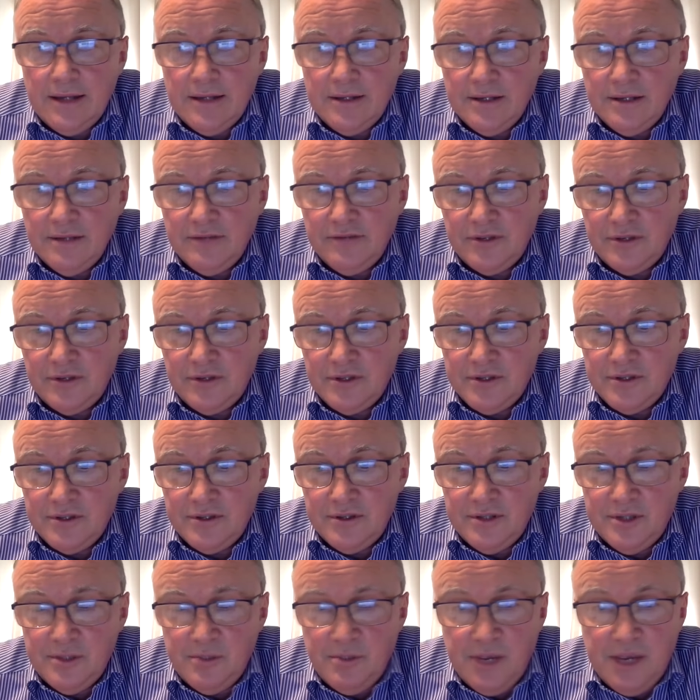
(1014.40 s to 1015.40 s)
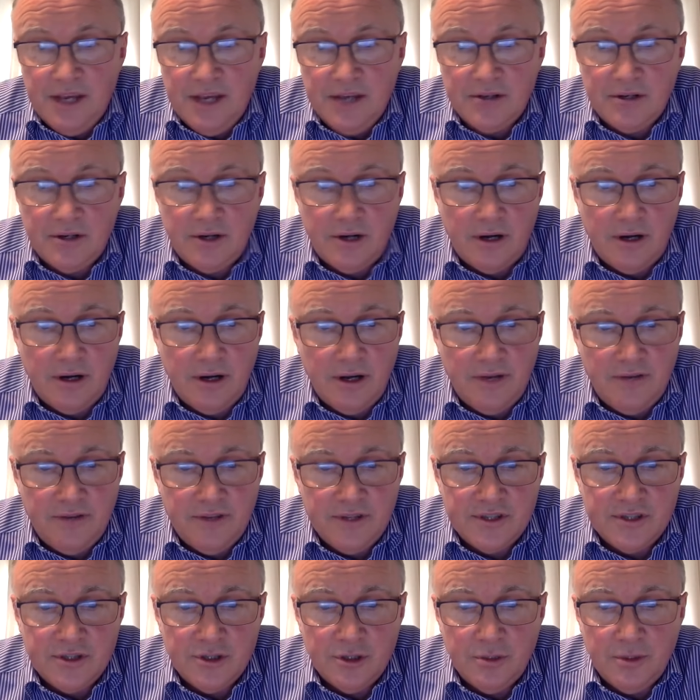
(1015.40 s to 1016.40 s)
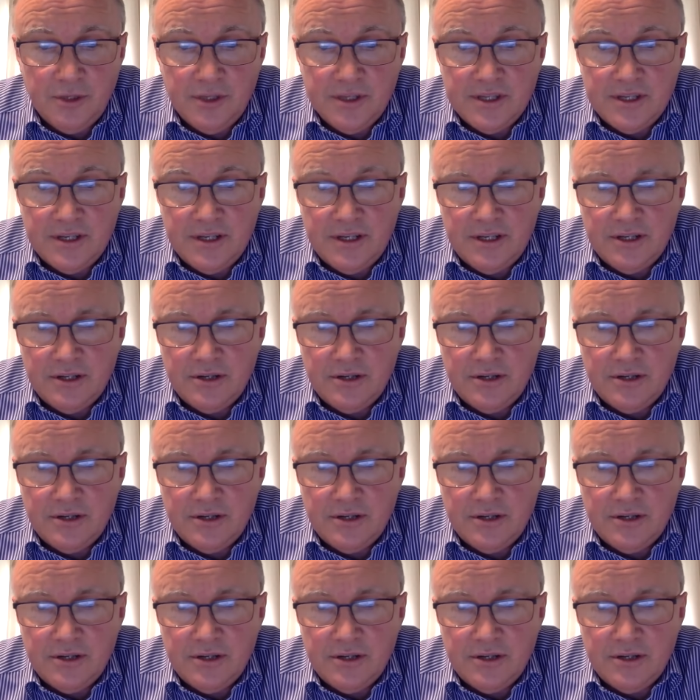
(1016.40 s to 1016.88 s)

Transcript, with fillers: And if there's debate or if it's dubious,